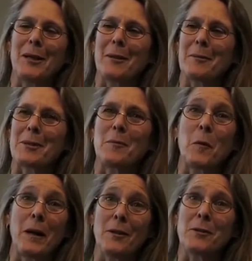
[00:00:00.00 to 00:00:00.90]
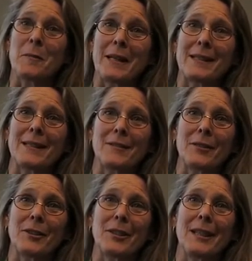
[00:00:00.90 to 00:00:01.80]
There were some wells being
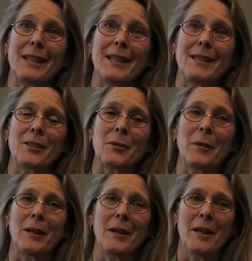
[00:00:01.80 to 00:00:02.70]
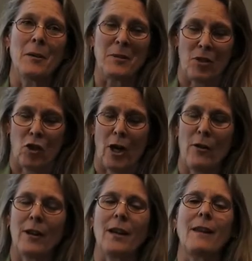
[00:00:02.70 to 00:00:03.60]
delivered to a
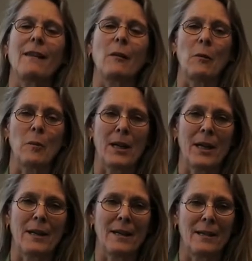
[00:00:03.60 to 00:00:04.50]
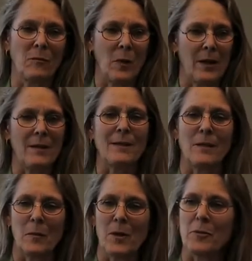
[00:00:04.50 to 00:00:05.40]
charity, and they were bringing in wells,
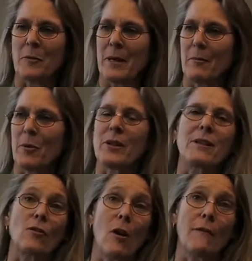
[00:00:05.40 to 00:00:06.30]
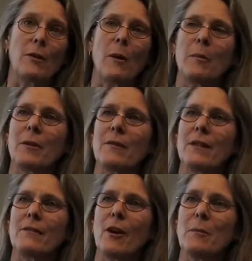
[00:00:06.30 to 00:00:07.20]
and the wells were being put in this coffee cooperative.
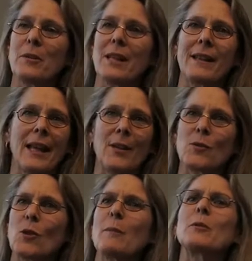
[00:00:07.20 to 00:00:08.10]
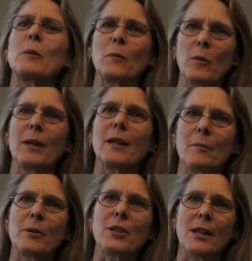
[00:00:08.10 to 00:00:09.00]
And the farmer said, thank you so much. We really
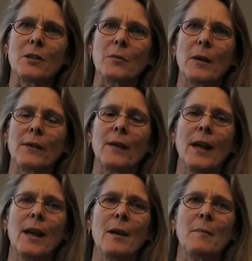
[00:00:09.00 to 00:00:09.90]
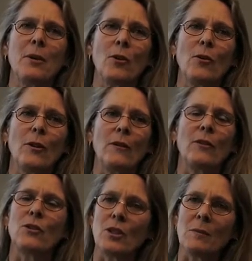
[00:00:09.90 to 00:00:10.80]
appreciate these wells. But, you know, if
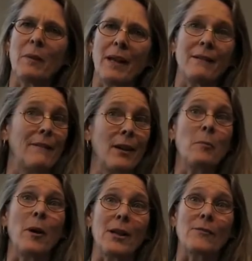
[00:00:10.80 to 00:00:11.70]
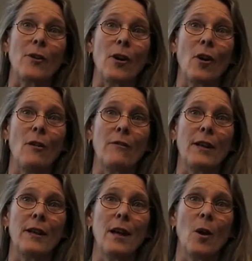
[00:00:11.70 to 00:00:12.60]
you just paid a fair price for our
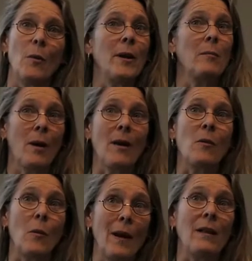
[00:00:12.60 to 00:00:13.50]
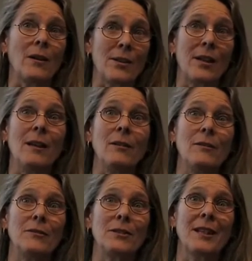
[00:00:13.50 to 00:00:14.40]
coffee, we could buy the well
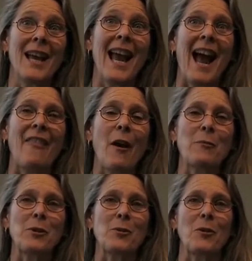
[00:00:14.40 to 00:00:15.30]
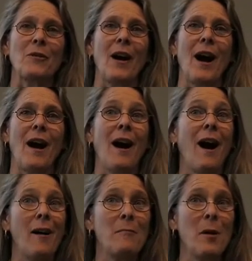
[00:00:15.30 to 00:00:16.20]
ourselves. And that was a sort of
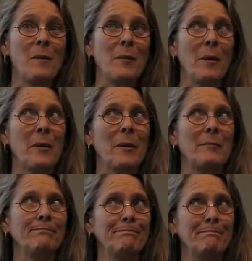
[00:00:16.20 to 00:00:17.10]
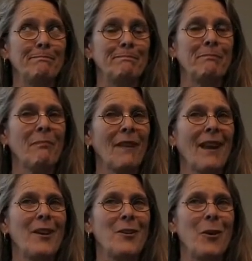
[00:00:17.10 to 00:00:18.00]
aha moment where we went,
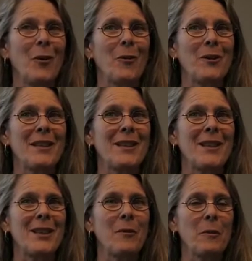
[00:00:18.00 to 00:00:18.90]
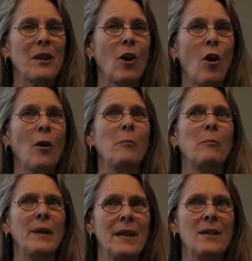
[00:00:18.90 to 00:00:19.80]
you know, there really
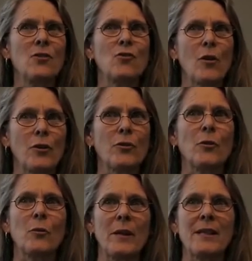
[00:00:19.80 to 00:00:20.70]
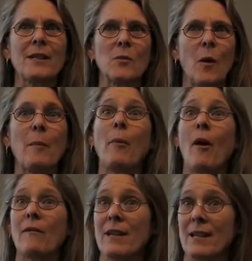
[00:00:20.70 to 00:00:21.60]
are big structural reasons why
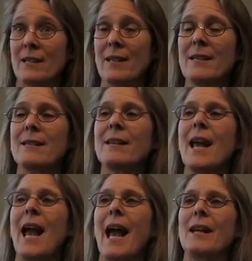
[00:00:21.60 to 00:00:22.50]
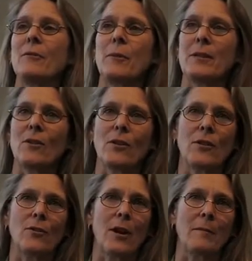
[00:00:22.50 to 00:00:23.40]
poverty exists. And if we start
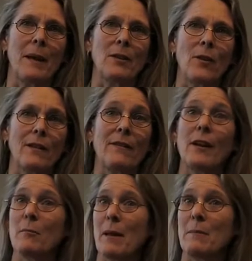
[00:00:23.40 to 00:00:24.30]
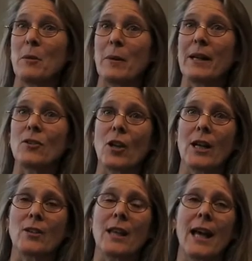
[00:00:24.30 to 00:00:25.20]
to try to make trade fair, maybe we can
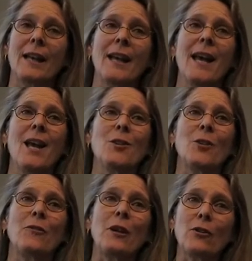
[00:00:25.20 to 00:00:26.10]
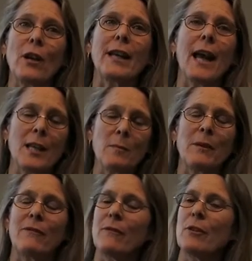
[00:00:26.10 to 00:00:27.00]
change that. So Fairtrade has
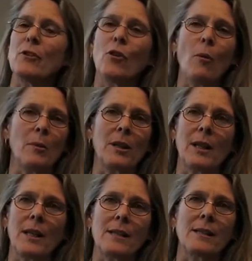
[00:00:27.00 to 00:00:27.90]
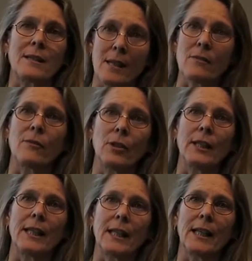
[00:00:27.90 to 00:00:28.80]
been phenomenally
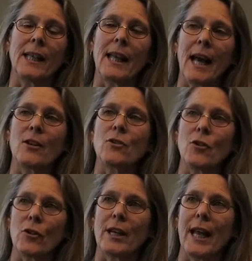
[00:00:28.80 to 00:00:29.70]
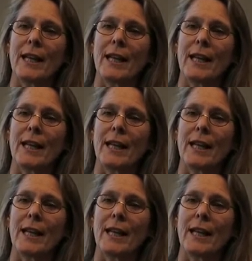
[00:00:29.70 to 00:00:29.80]
successful in that journey.